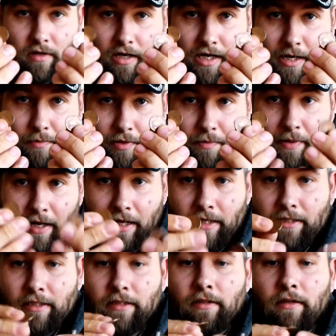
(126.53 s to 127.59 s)
a couple of
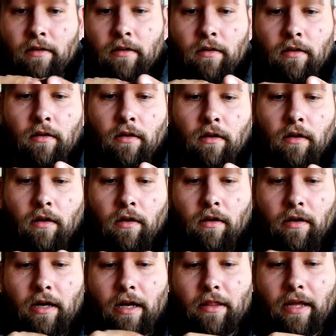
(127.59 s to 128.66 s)
pennies.
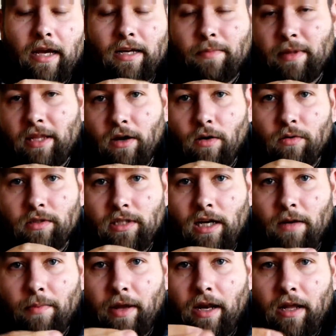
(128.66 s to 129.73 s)
Now, they have to be the old
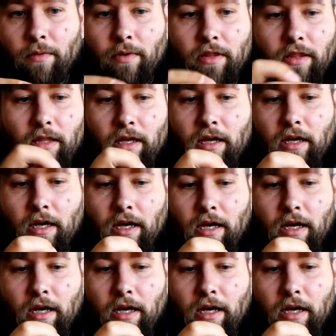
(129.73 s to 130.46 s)
style penny with the,